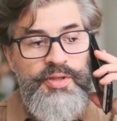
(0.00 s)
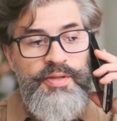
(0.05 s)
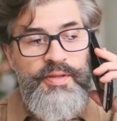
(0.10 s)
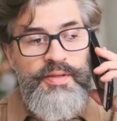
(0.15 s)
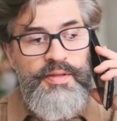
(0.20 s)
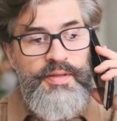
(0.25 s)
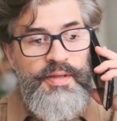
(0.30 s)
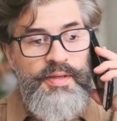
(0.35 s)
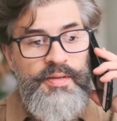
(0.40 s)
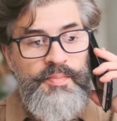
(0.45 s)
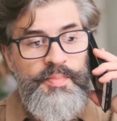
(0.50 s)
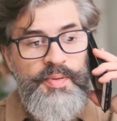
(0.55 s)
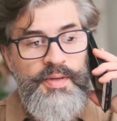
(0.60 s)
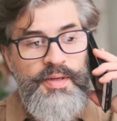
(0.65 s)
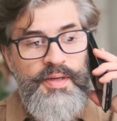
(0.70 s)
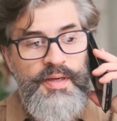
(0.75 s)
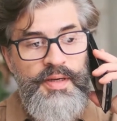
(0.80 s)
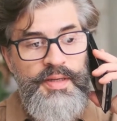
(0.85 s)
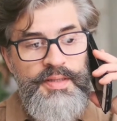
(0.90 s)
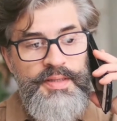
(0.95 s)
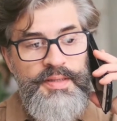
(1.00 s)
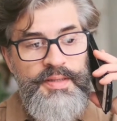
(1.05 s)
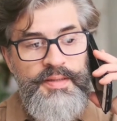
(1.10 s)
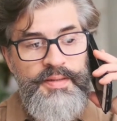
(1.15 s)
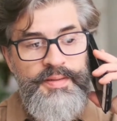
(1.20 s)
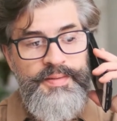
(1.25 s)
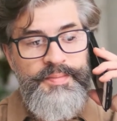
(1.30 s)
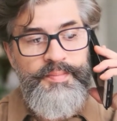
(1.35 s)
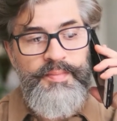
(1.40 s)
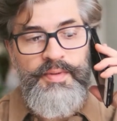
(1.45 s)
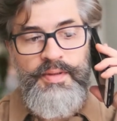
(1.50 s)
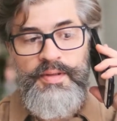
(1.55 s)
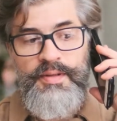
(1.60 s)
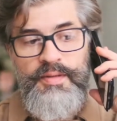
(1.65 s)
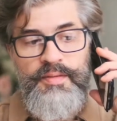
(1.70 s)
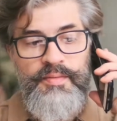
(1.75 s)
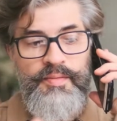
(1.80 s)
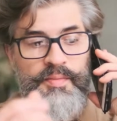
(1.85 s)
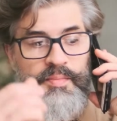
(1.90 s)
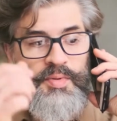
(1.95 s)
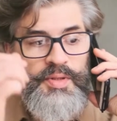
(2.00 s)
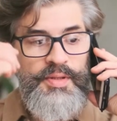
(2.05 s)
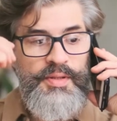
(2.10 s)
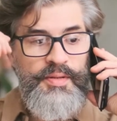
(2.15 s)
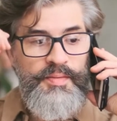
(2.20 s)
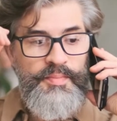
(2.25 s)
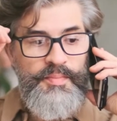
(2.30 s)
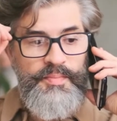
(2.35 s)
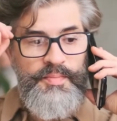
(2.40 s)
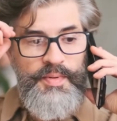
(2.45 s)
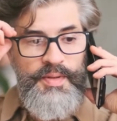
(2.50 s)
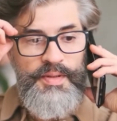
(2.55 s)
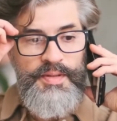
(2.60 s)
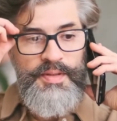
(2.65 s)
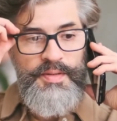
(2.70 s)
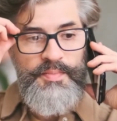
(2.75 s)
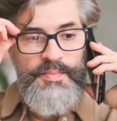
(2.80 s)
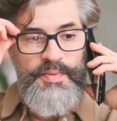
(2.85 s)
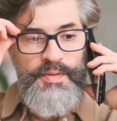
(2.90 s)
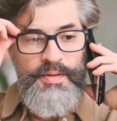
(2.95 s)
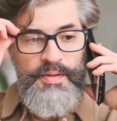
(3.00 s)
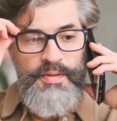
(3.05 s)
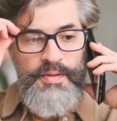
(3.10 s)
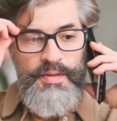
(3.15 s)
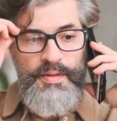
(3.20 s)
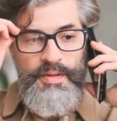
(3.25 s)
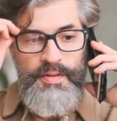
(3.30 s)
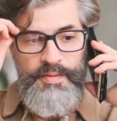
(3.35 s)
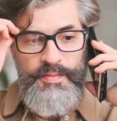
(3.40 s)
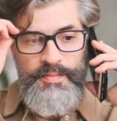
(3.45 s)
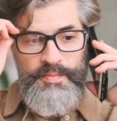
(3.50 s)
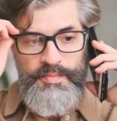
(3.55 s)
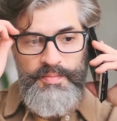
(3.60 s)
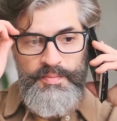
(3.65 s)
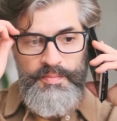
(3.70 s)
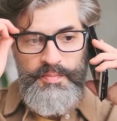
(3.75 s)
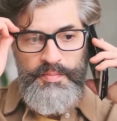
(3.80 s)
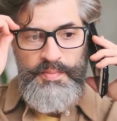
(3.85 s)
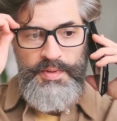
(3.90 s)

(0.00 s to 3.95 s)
And that's because each person's insurance provider